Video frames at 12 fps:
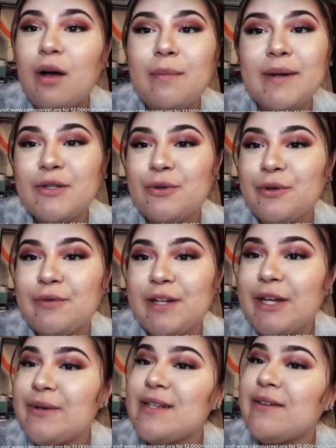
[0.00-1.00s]
all my tour
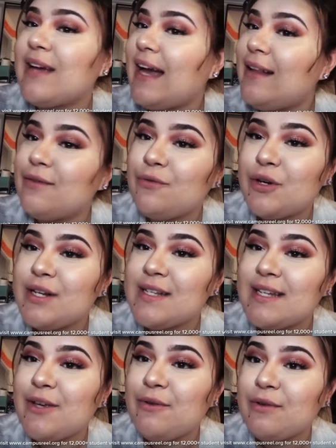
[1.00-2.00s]
videos of California
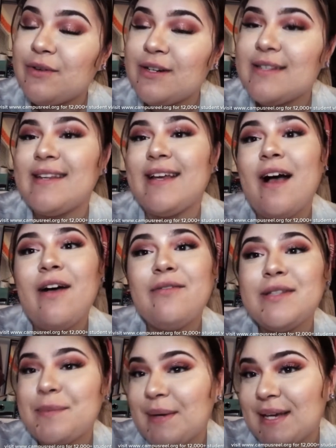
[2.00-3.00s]
State University
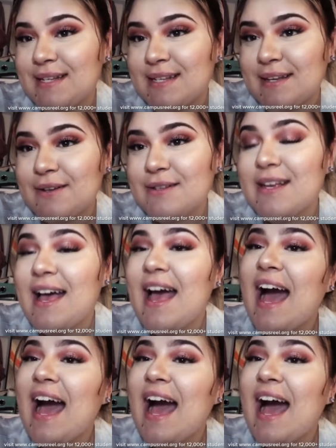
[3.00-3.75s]
of Dominguez Hills.